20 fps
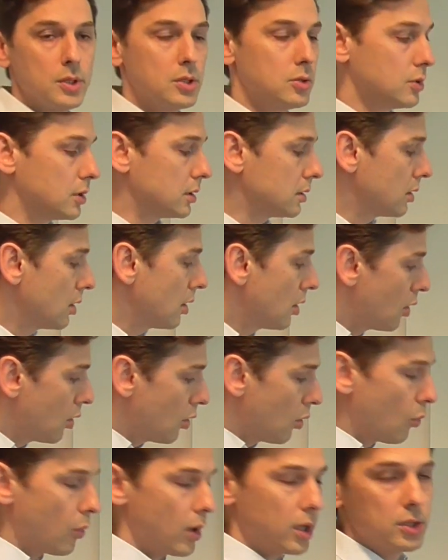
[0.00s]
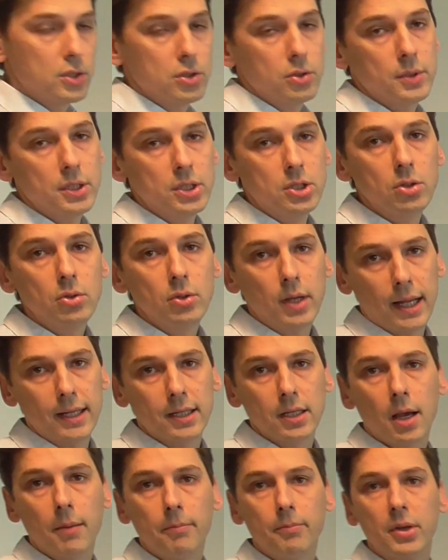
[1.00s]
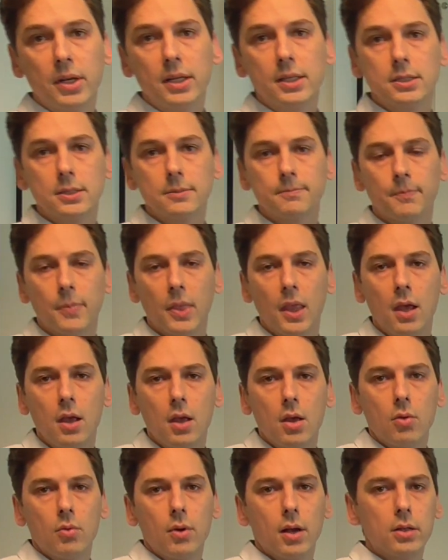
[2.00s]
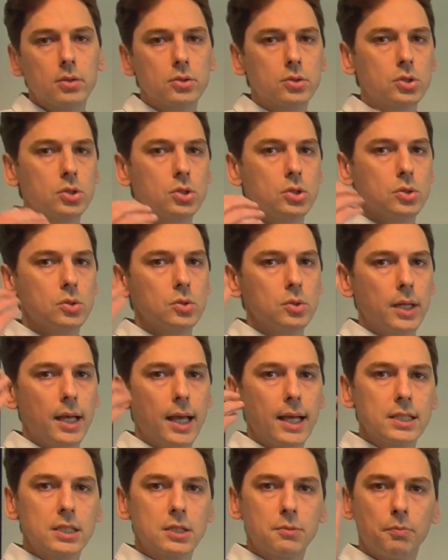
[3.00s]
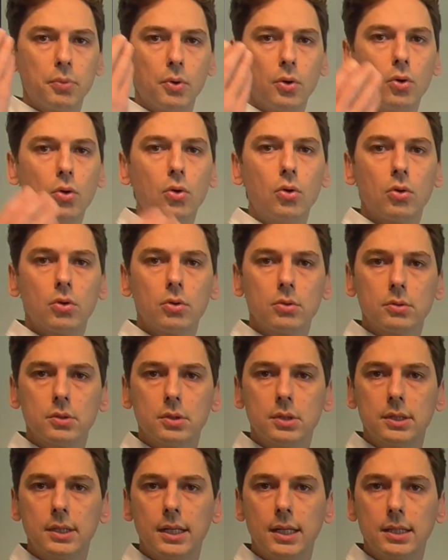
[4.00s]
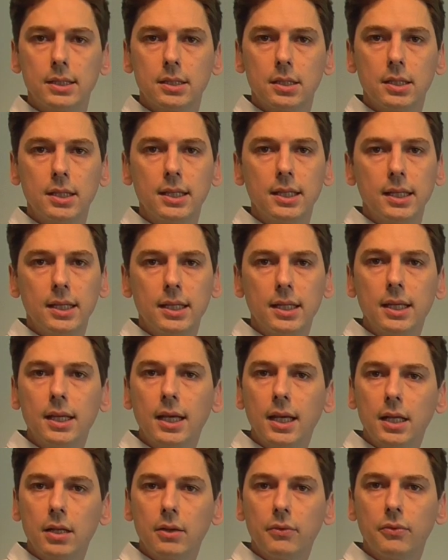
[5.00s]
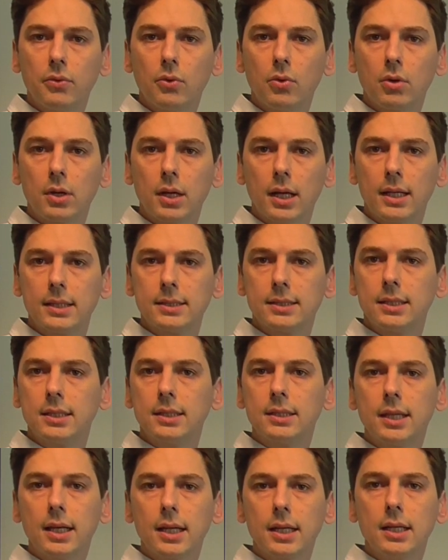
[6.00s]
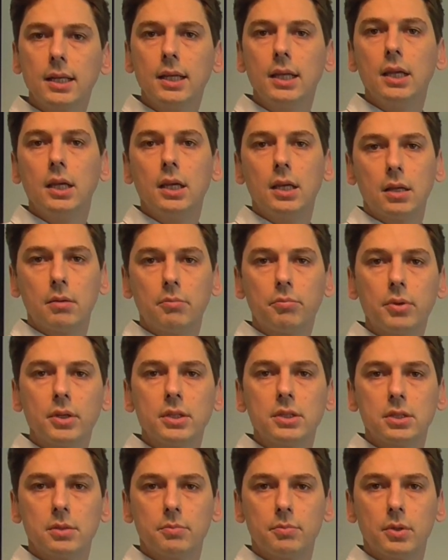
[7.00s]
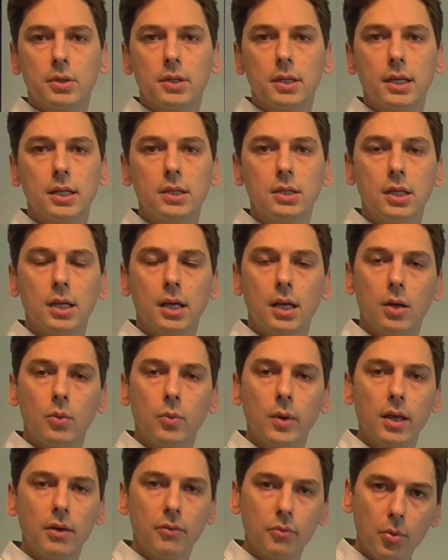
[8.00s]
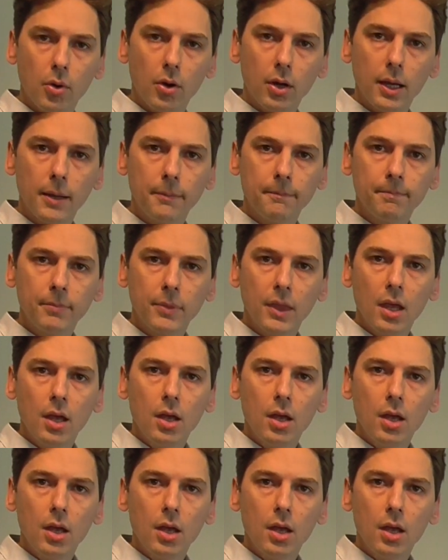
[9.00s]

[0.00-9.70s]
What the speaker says: we do it. What do we do at companies? Well, to explore that leading indicator forecasting technique and principle and way of working,